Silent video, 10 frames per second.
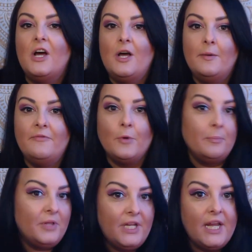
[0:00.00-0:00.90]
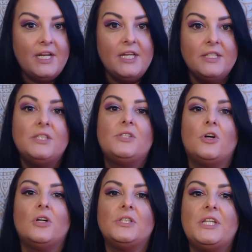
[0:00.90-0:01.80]
uh, for Pleiadian
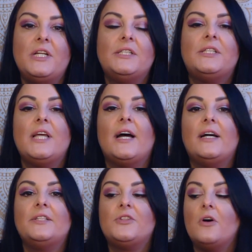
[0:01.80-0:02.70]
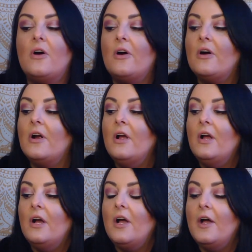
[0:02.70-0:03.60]
star seeds that are
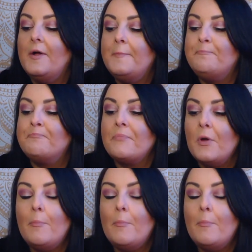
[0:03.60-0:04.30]
um,